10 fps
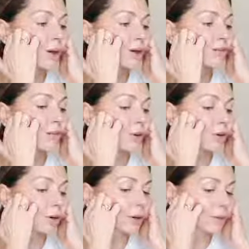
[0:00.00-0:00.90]
and
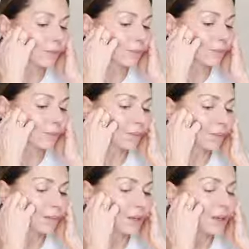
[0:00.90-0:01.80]
rock.
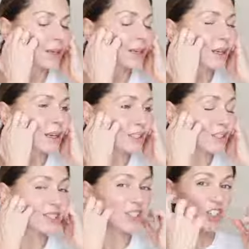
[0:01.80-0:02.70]
It's
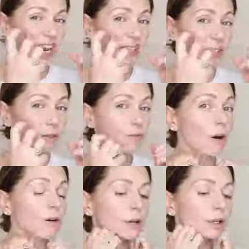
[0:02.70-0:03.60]
just a gentle
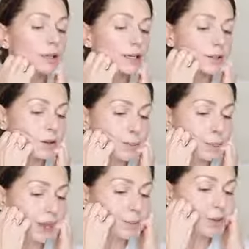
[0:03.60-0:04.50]
rock, it's not a
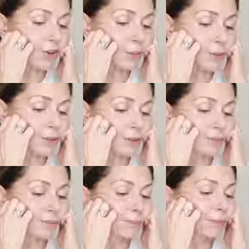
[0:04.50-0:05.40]
big movement,
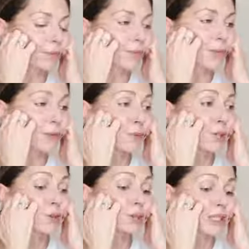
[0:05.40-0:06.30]

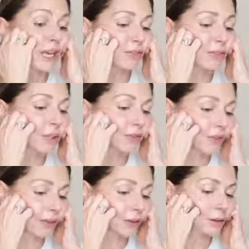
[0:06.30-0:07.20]
but you'll definitely
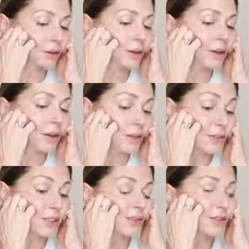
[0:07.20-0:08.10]
feel
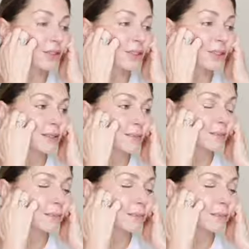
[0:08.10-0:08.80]
the difference.